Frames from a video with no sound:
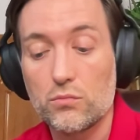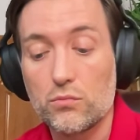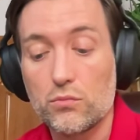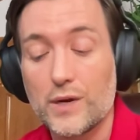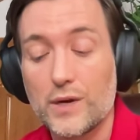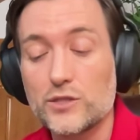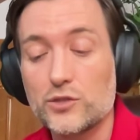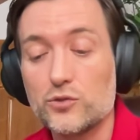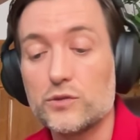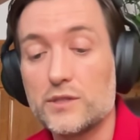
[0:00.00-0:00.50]

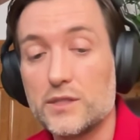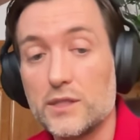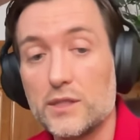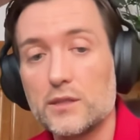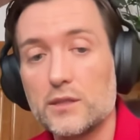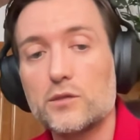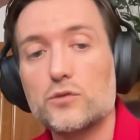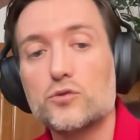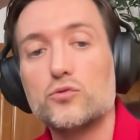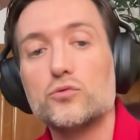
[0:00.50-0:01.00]
what you
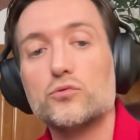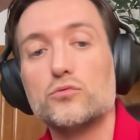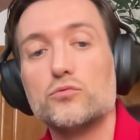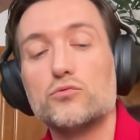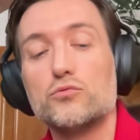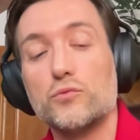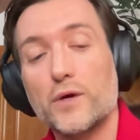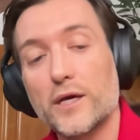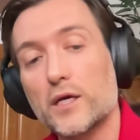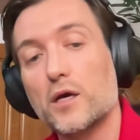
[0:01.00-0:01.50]
did
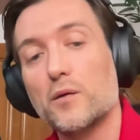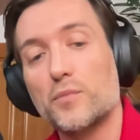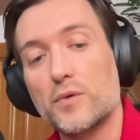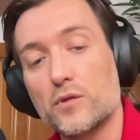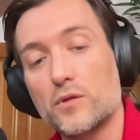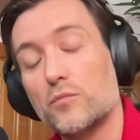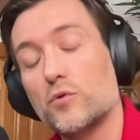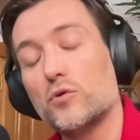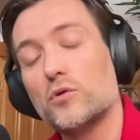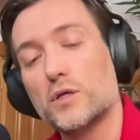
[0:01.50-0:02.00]
to wake up
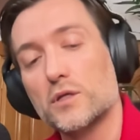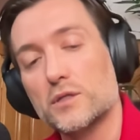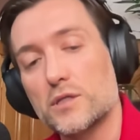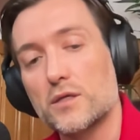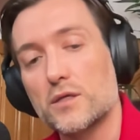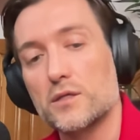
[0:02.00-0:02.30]
in the morning and